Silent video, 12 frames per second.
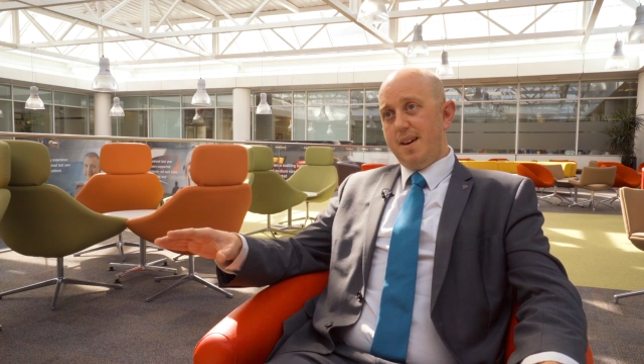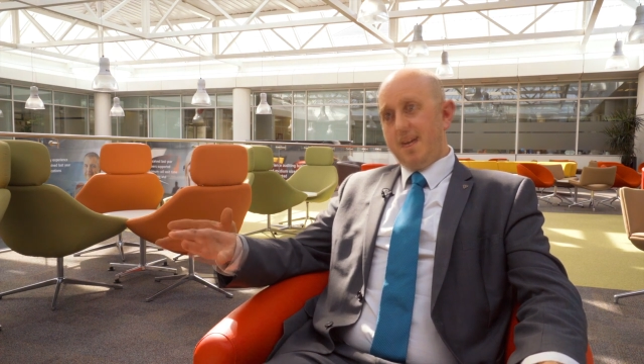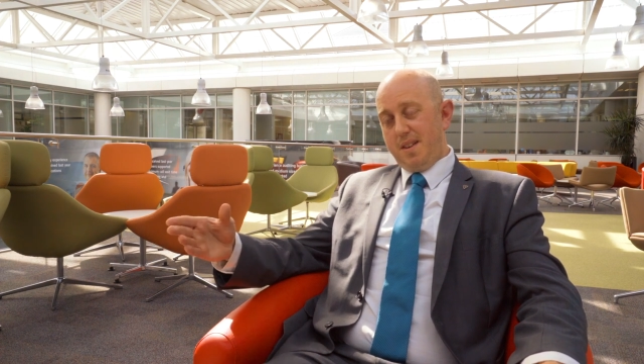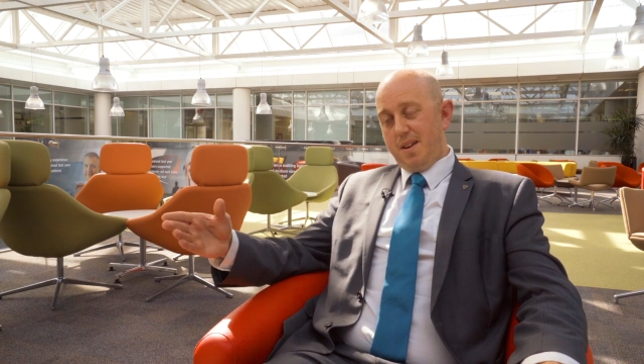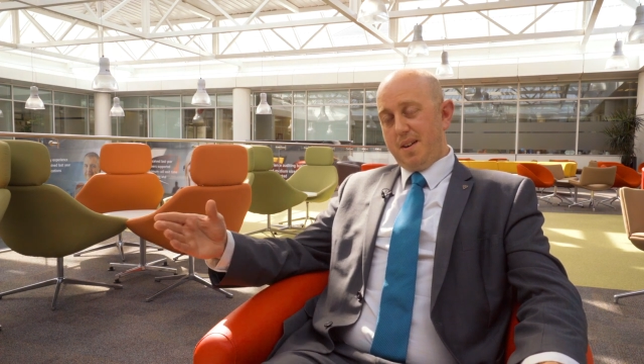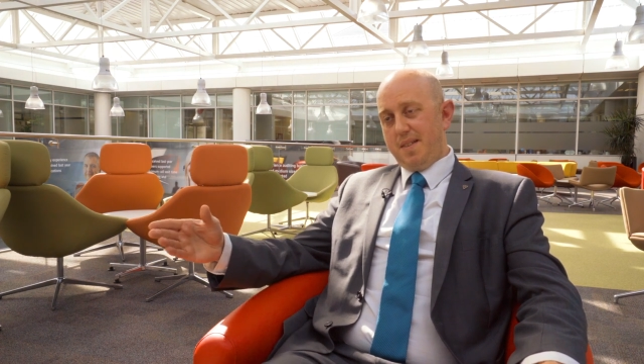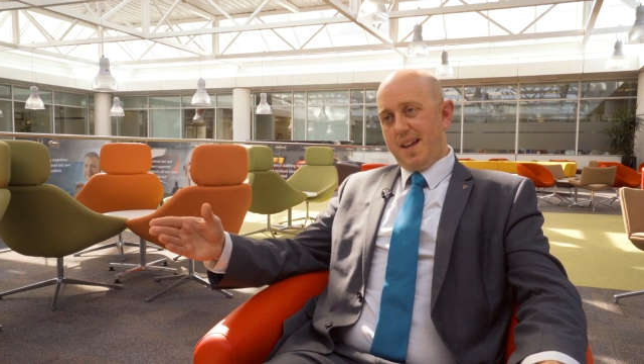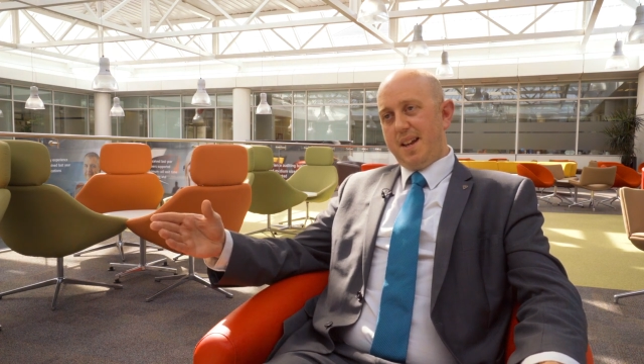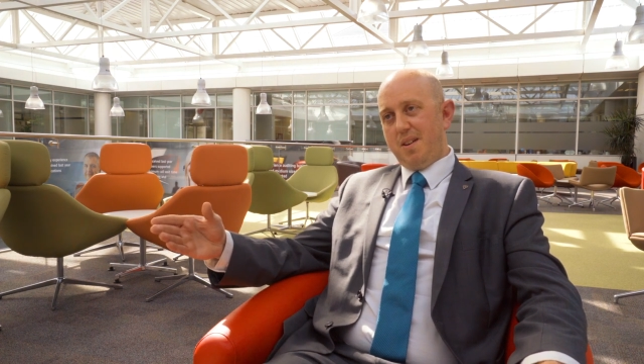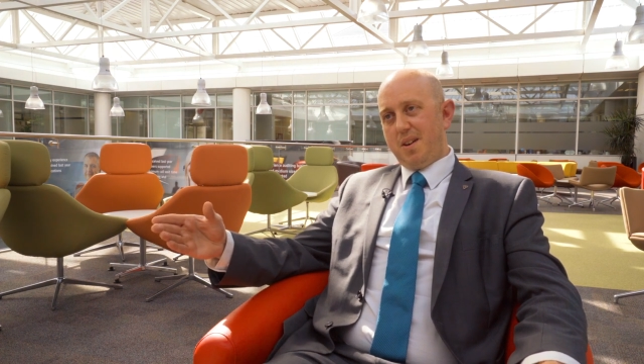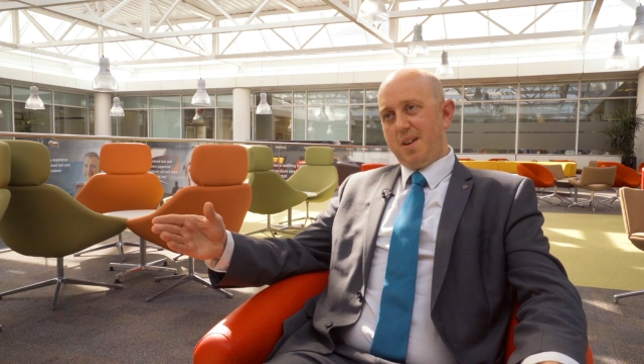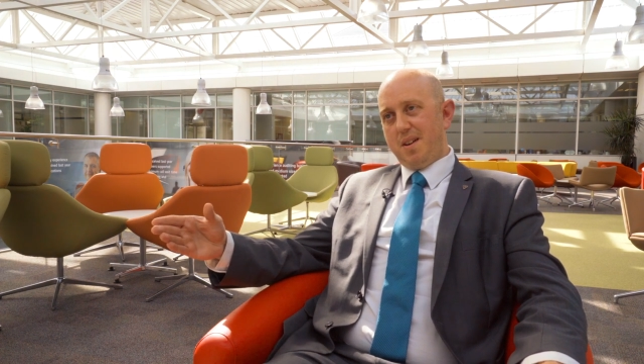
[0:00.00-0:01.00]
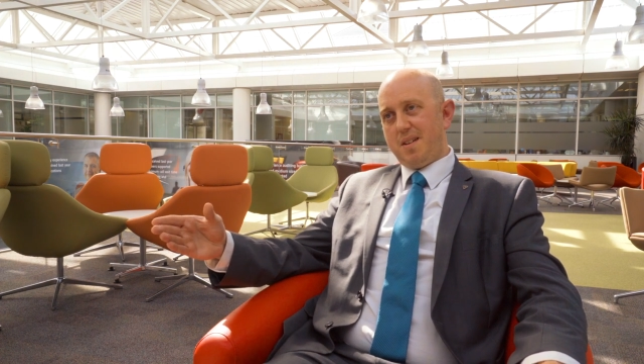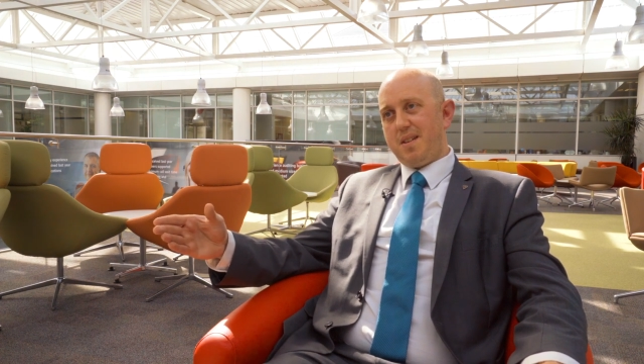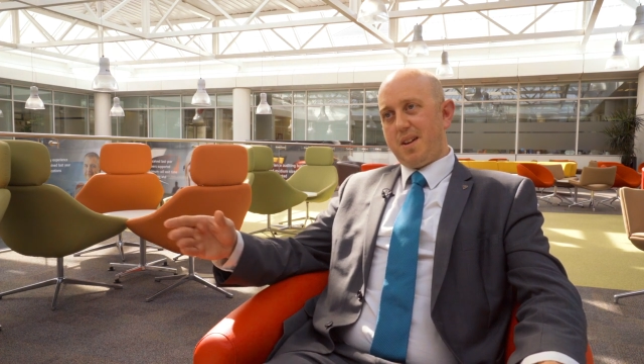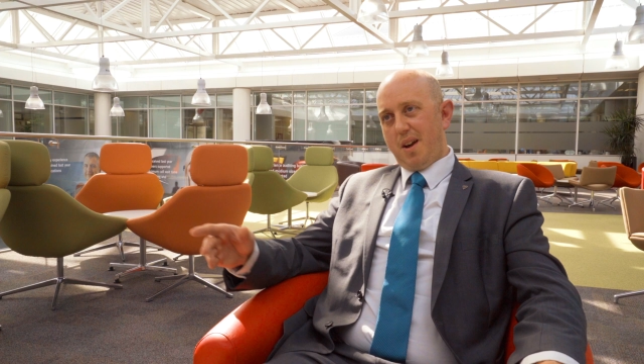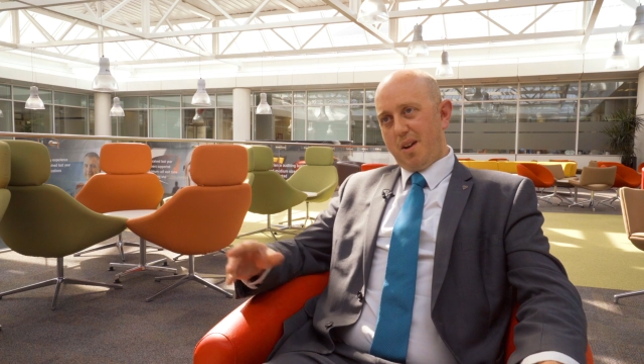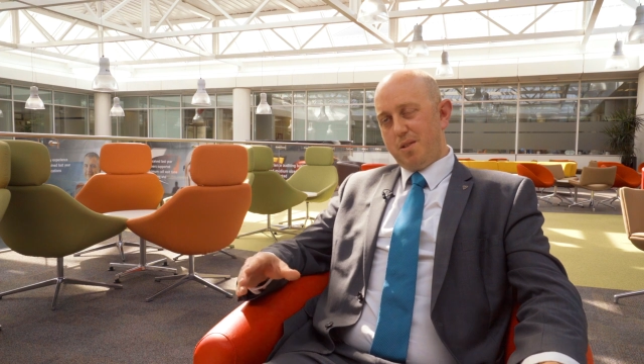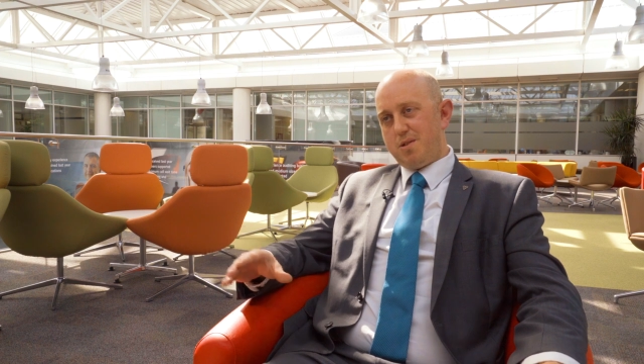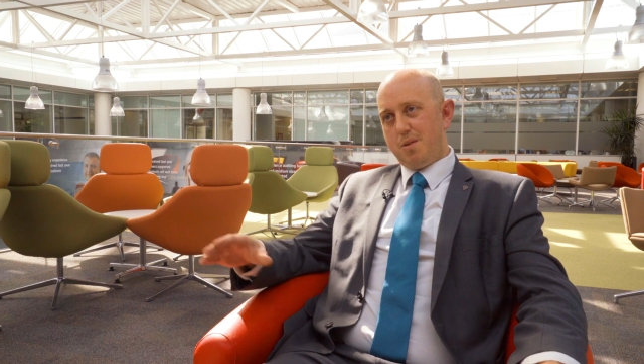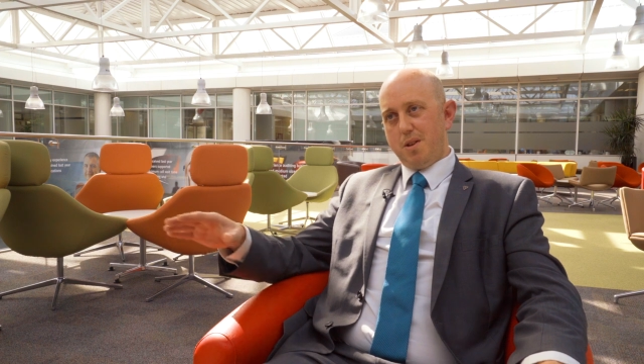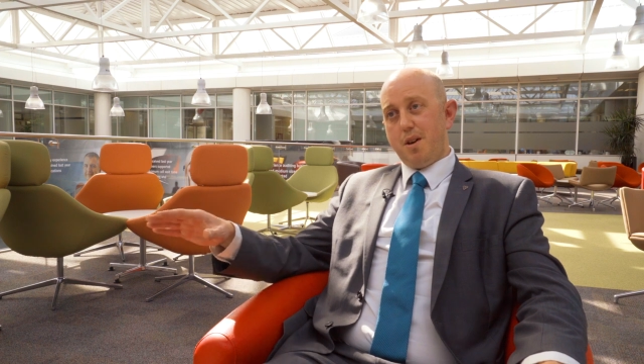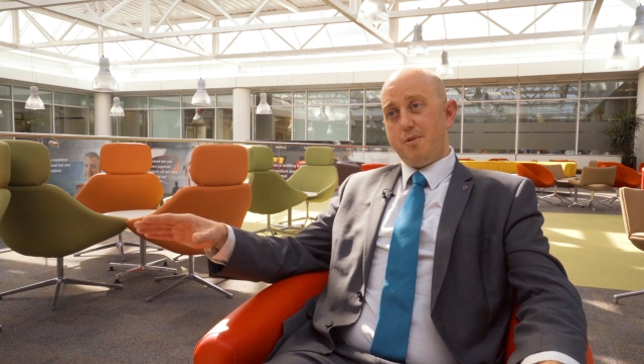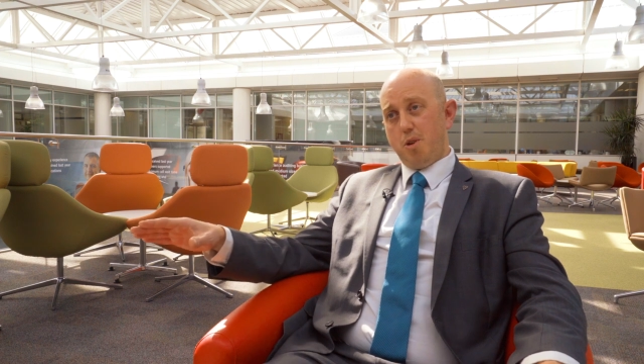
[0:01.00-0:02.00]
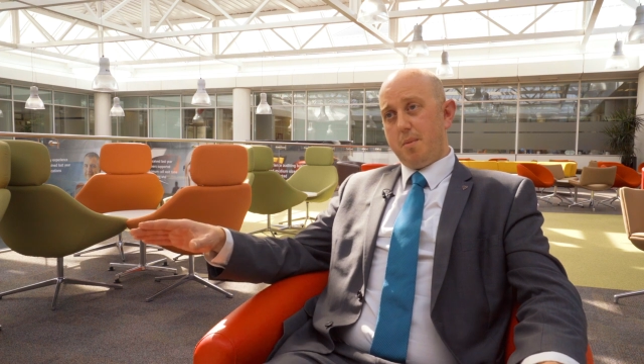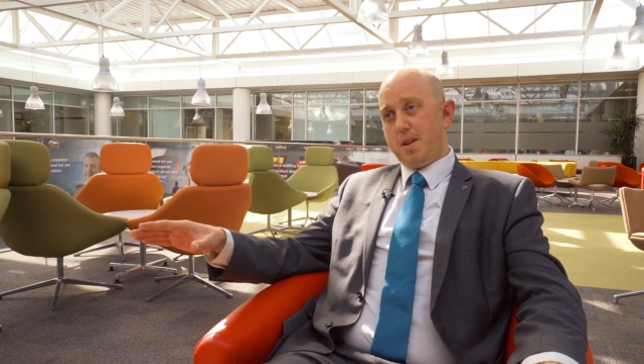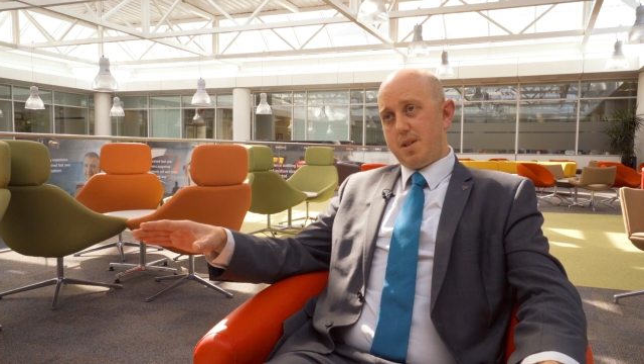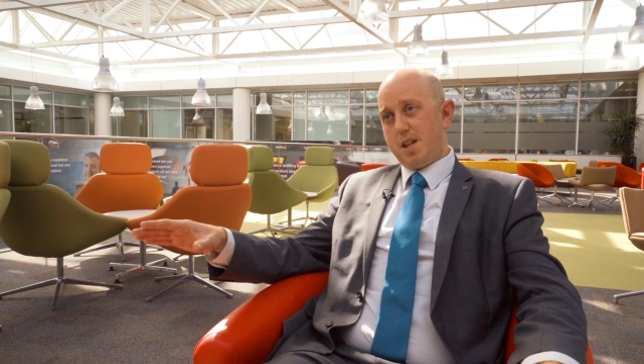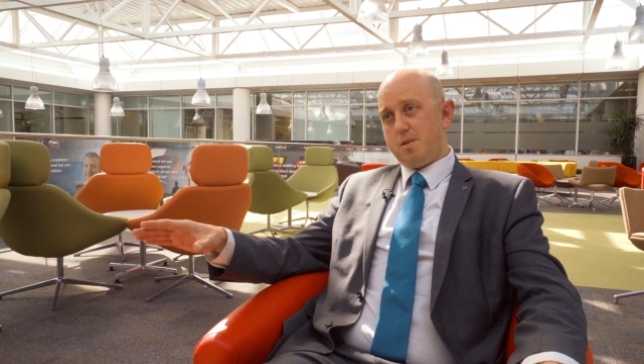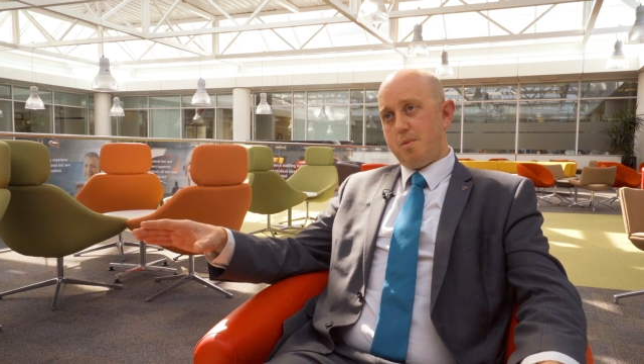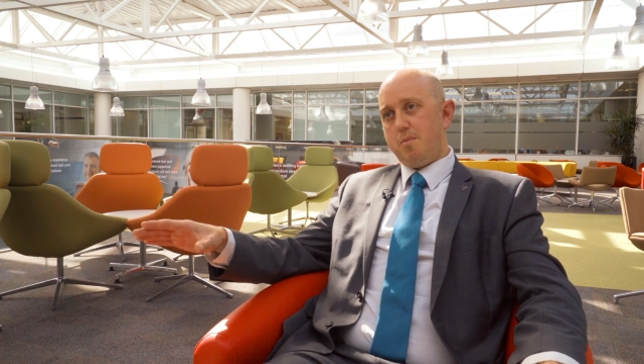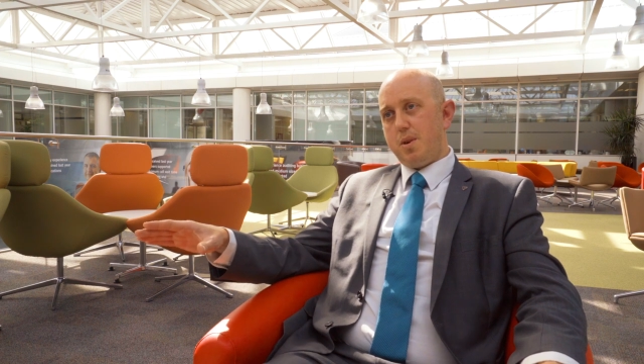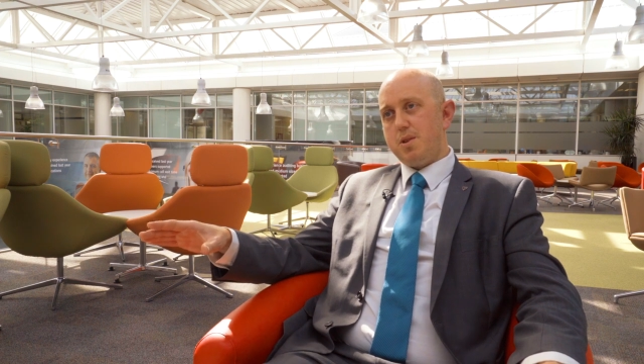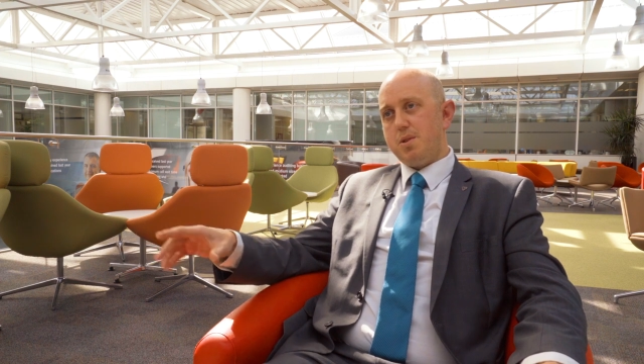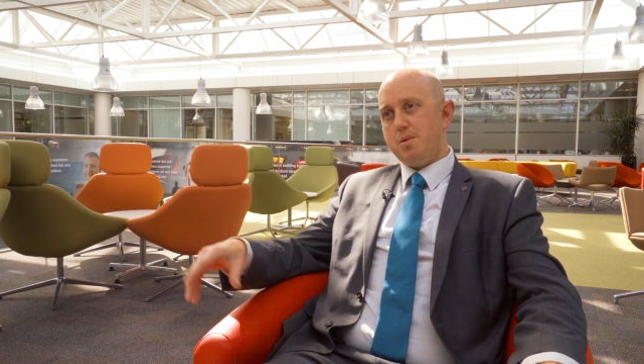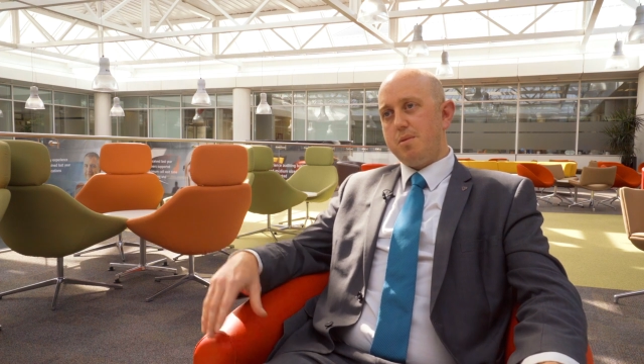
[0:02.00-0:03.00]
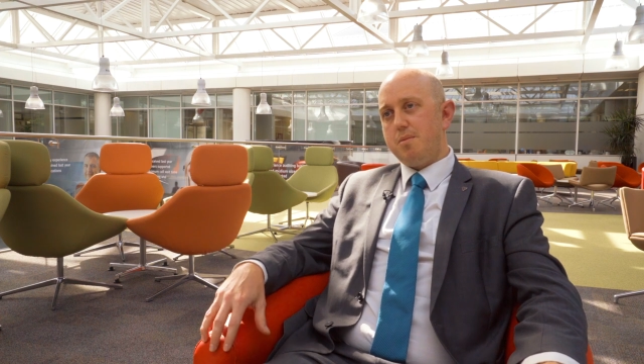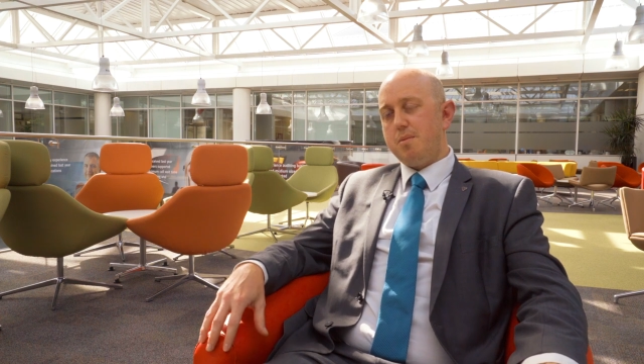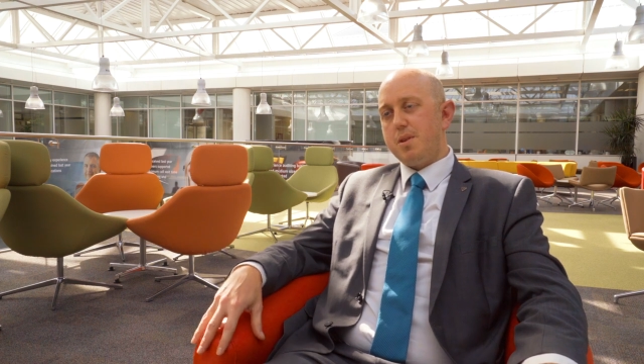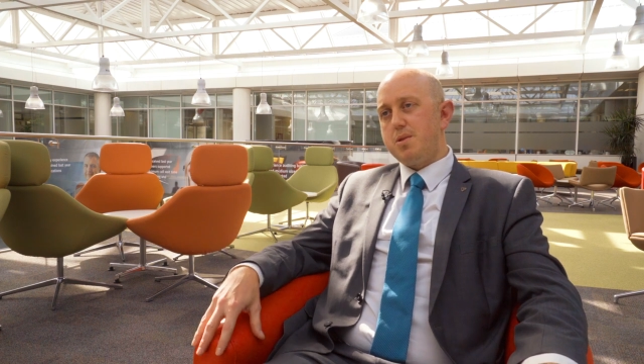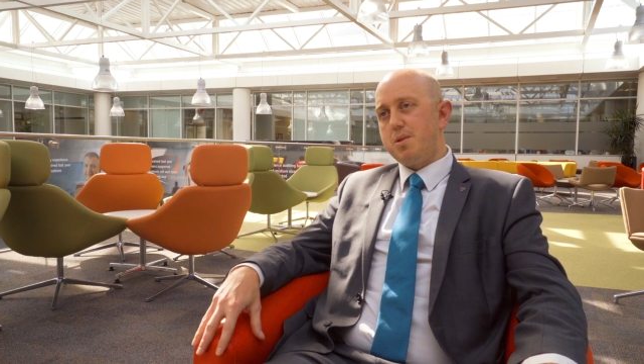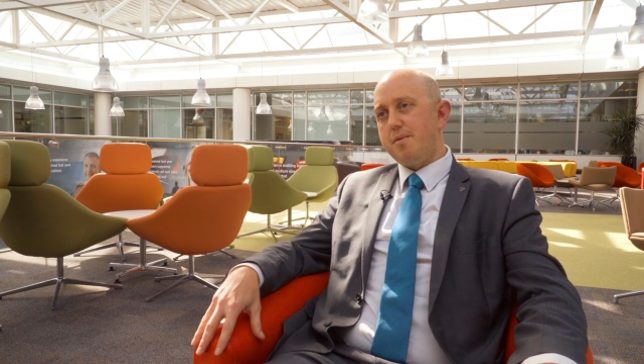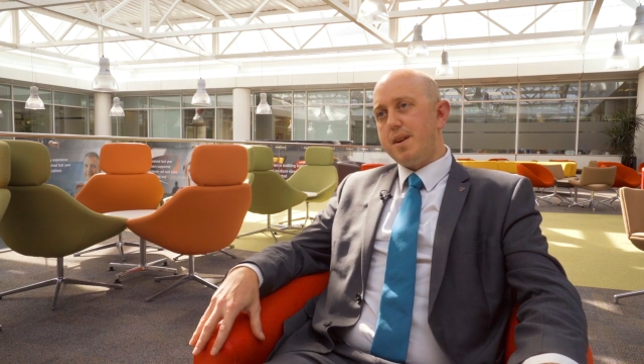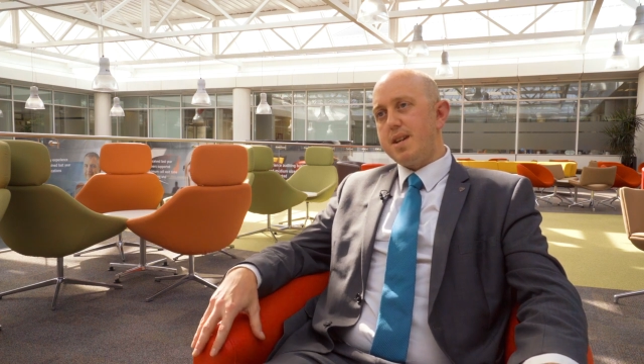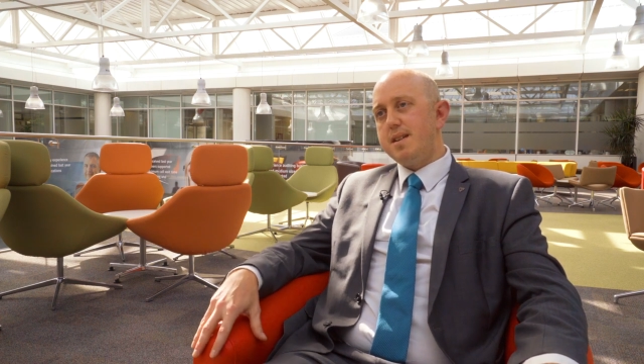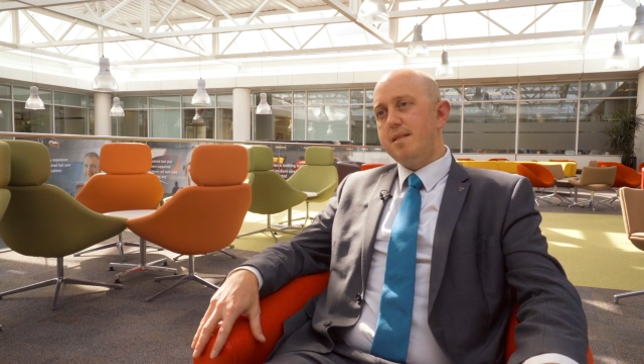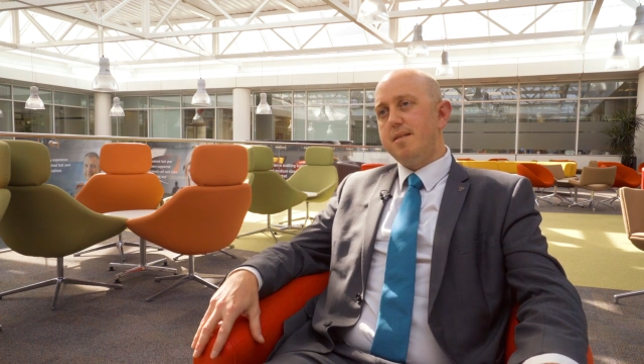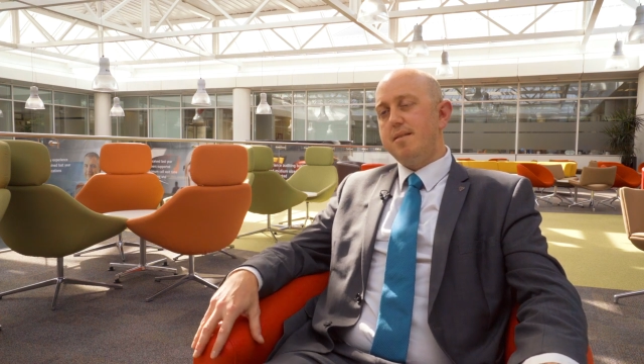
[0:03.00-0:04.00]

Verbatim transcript: You can then look at going on to a, a formal assessment once you're, once you're ready.